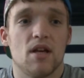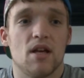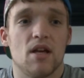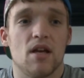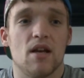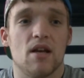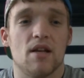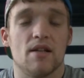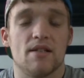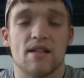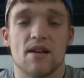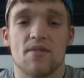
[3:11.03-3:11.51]

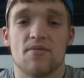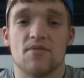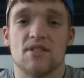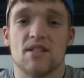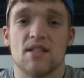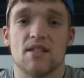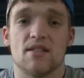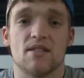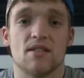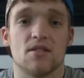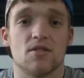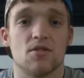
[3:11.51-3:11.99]
in a
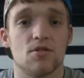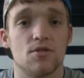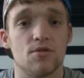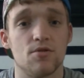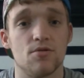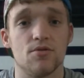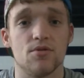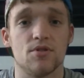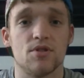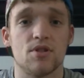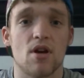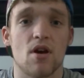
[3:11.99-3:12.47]
deficit to
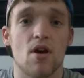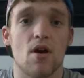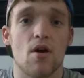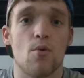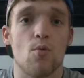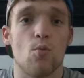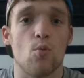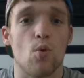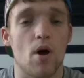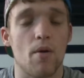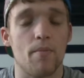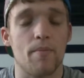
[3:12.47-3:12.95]
lose
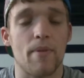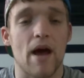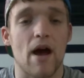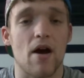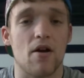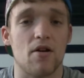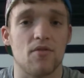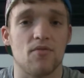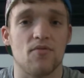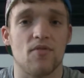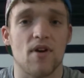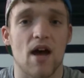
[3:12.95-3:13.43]
1
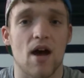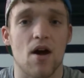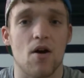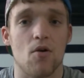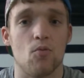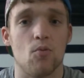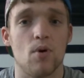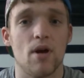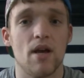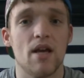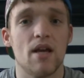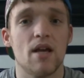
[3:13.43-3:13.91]
pound of fat a
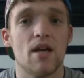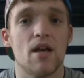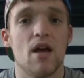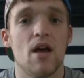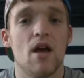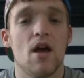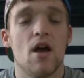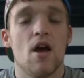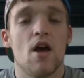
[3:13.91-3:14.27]
week,